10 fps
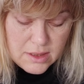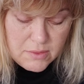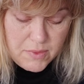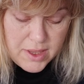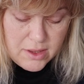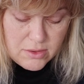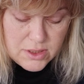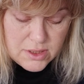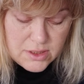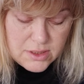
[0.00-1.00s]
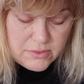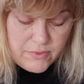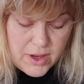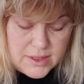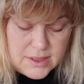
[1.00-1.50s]
the way consciousness
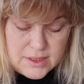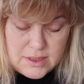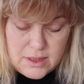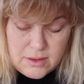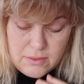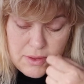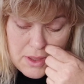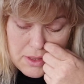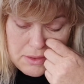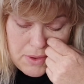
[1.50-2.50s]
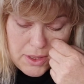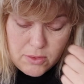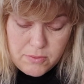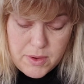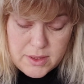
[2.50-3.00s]
arises in you, the way
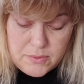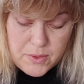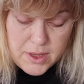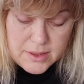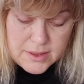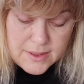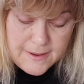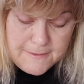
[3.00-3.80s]
your mind works.